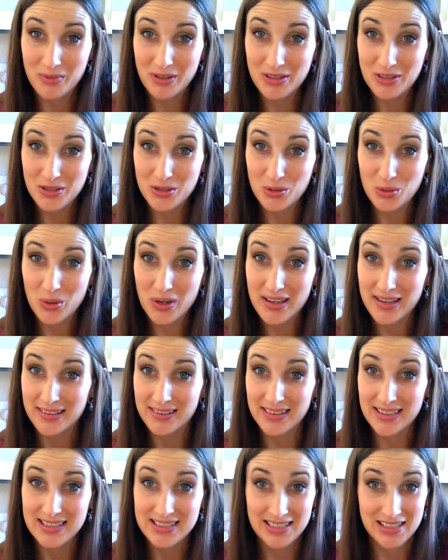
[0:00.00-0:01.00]
with soy
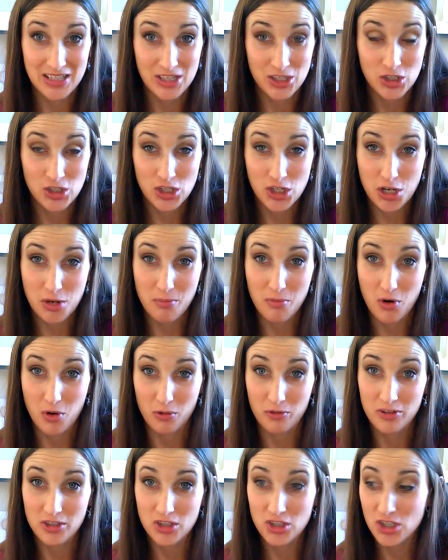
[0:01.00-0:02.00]
unless it is
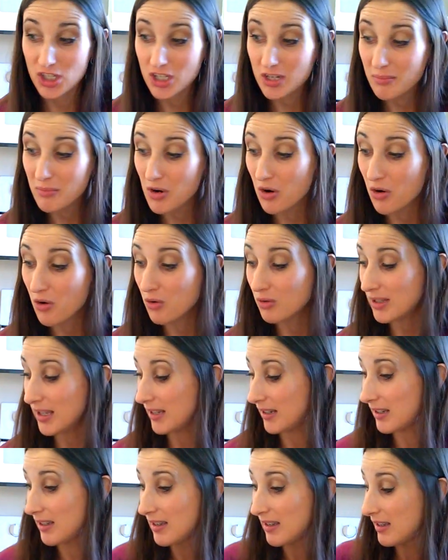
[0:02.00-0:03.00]
GMO. If it's GMO,
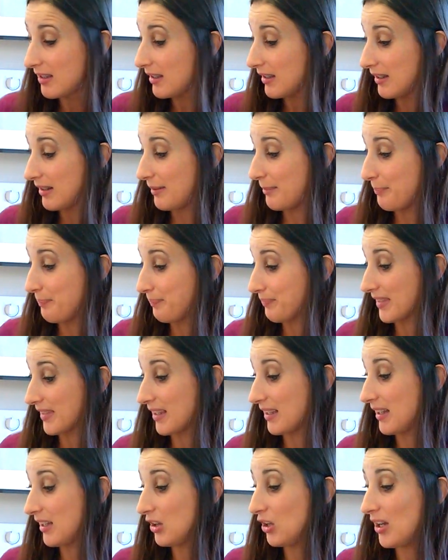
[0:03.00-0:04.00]
like
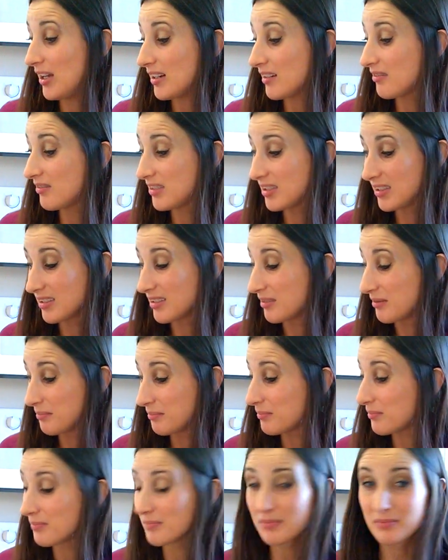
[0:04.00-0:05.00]
a lot of the
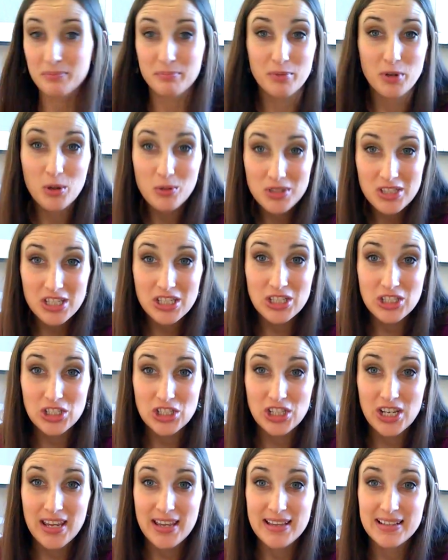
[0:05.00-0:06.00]
protein
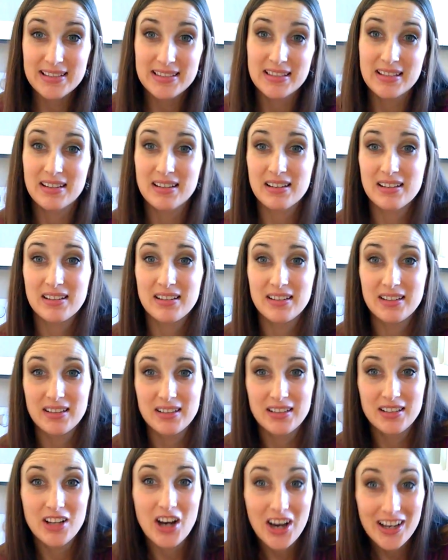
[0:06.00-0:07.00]
shakes that are
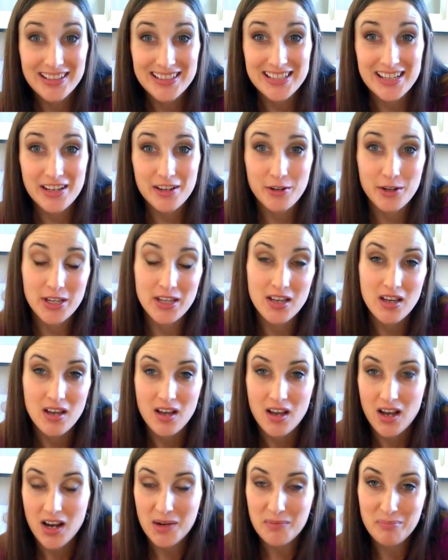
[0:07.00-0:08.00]
non-dairy
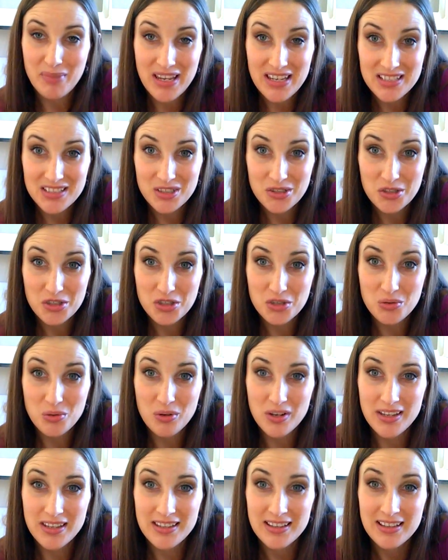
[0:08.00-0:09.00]
are based on
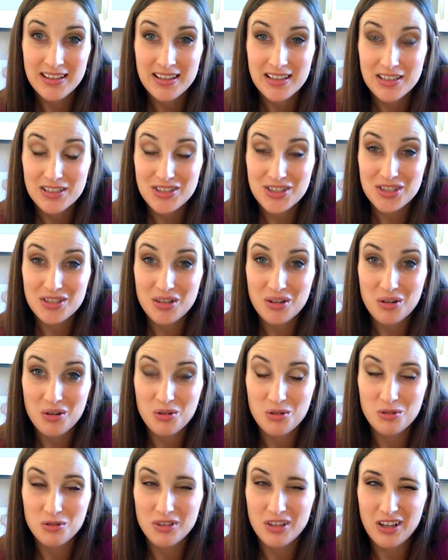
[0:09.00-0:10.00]
soy.
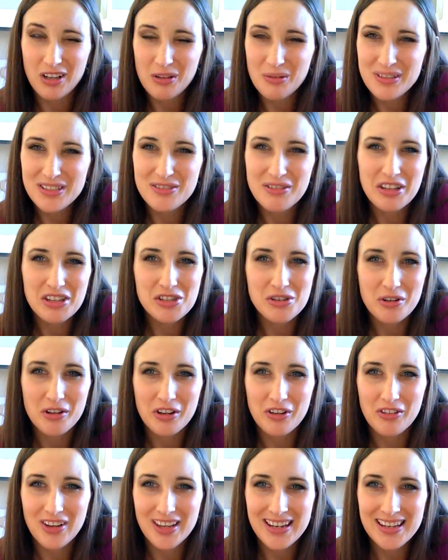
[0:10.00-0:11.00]
So always read your
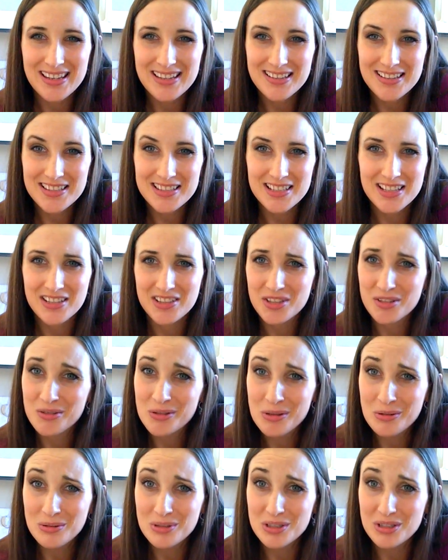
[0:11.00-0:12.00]
ingredients and
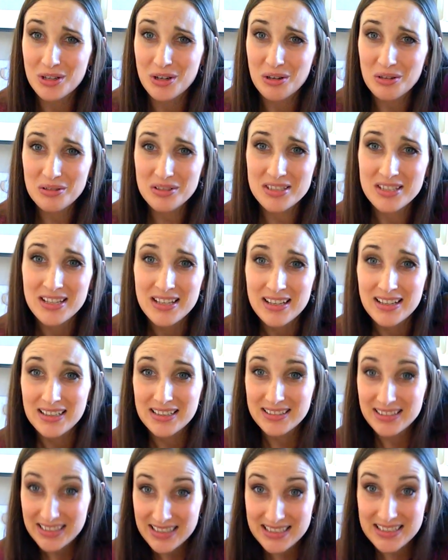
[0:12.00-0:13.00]
don't use those
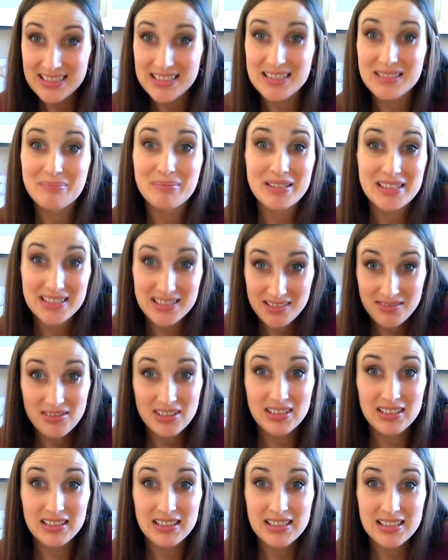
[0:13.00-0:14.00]
unless it
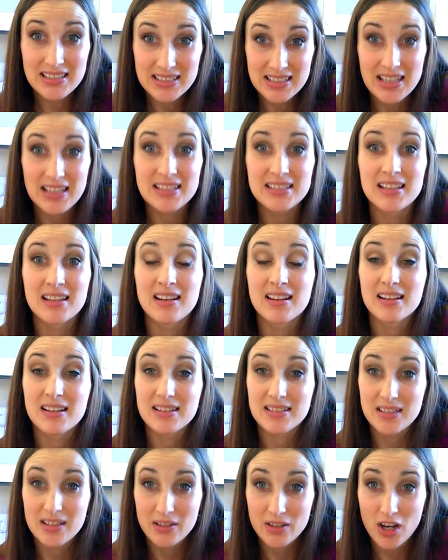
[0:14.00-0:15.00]
specifically says that it
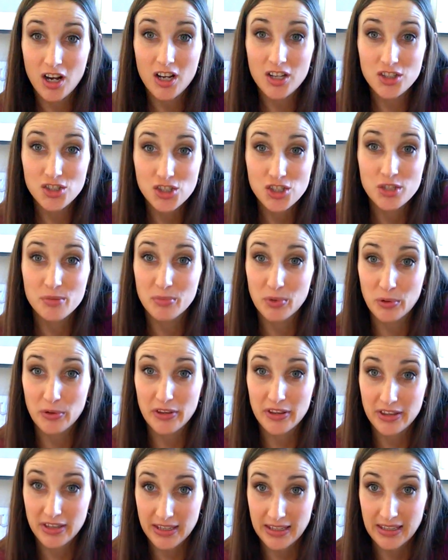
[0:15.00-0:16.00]
is a non-GMO
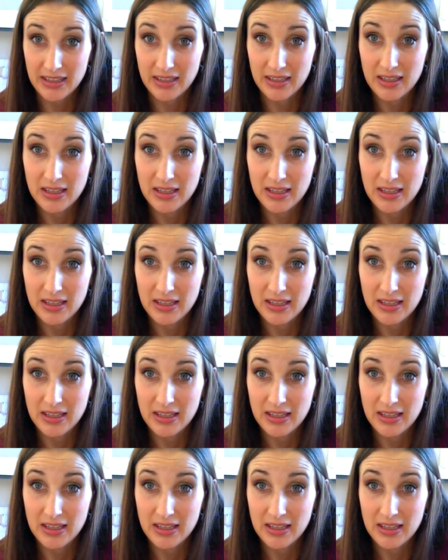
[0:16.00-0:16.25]
thing.